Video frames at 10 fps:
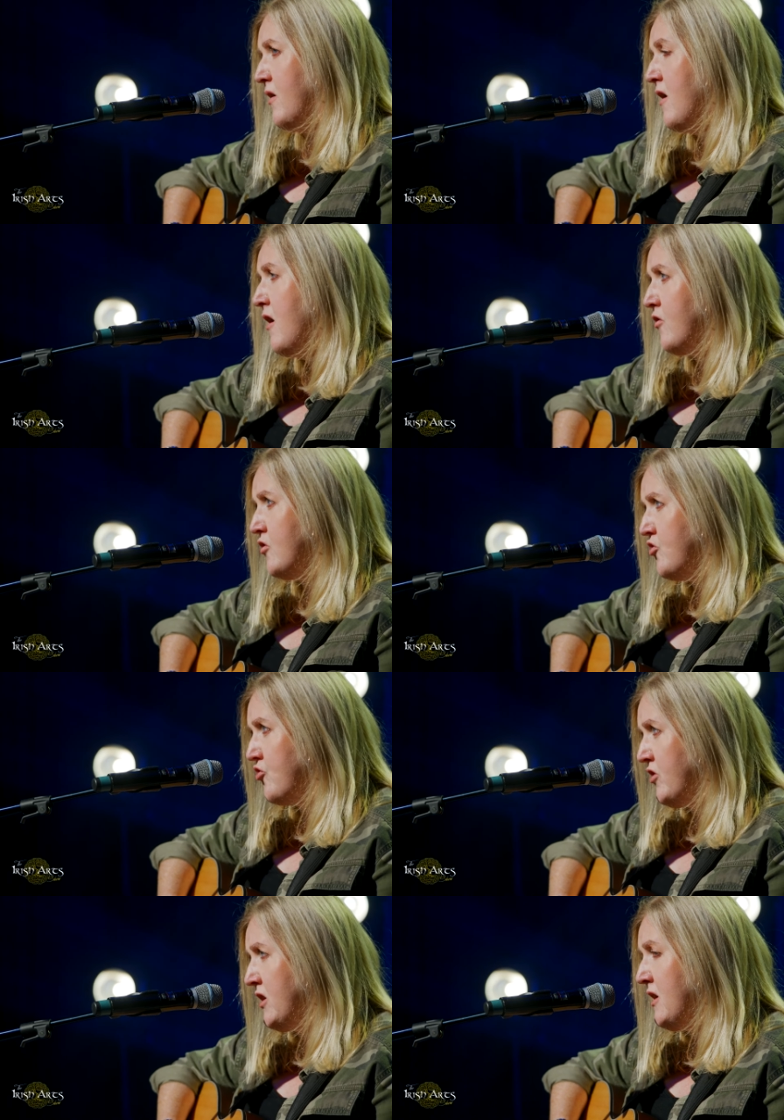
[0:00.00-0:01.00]
than
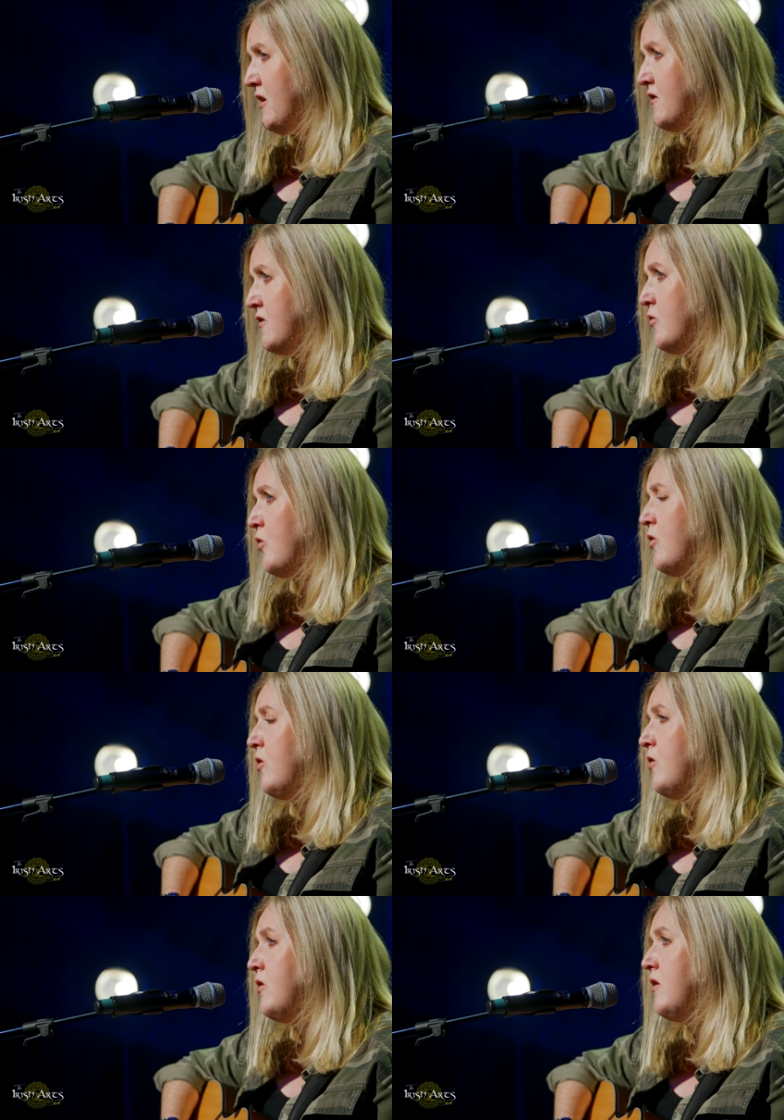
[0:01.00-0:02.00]
strings and
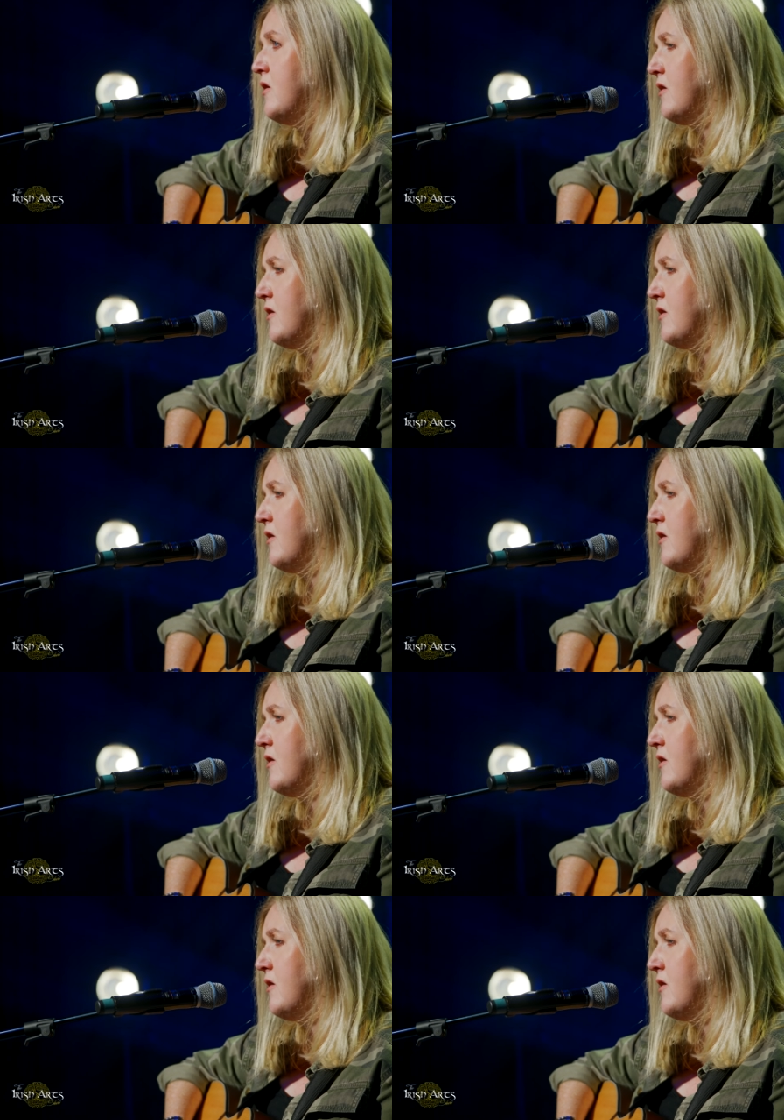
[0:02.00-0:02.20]
wood.